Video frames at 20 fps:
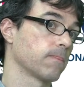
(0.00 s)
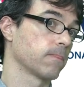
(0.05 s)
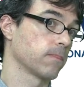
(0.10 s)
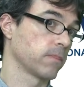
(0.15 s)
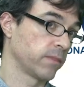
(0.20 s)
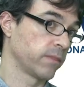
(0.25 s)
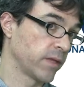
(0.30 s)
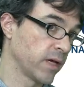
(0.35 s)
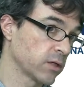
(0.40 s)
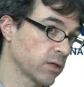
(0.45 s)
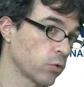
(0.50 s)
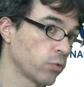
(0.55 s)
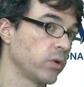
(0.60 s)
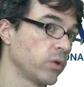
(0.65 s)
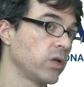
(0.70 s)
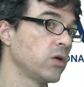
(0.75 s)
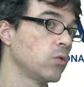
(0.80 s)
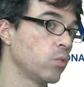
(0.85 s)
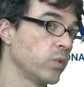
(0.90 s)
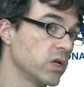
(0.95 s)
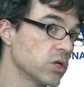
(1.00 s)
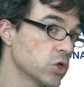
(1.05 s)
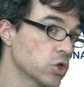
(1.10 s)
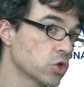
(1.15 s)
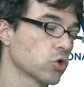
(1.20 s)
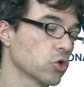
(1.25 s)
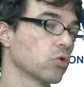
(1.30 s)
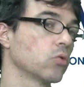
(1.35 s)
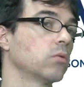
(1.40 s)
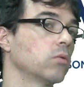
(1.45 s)
that really will
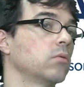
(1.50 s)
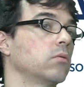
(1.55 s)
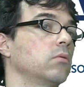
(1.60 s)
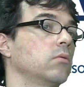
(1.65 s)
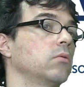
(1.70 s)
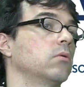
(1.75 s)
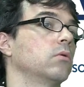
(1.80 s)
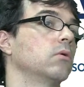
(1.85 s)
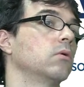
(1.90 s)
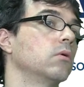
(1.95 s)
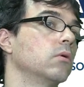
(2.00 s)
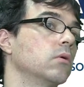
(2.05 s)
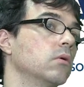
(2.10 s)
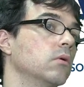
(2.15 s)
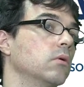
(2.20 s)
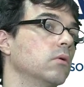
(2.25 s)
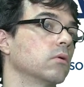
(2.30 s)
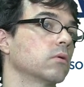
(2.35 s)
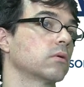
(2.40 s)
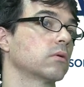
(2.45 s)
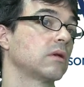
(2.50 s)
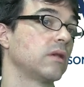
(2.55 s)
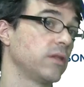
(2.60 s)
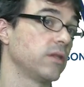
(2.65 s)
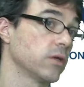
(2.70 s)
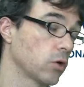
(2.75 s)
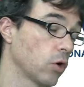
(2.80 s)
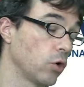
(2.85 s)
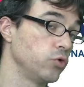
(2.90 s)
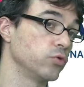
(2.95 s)
show
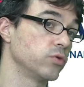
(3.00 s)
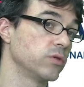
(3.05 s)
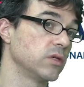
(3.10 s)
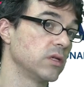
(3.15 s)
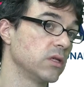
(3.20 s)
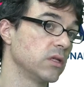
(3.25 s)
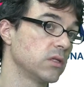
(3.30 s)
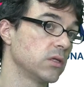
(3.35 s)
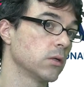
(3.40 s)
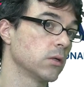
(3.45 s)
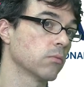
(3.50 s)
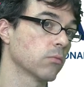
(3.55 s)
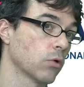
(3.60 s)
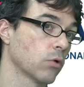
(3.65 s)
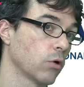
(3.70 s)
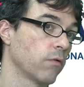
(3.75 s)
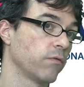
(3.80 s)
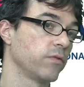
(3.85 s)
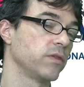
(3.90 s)
clinical utility of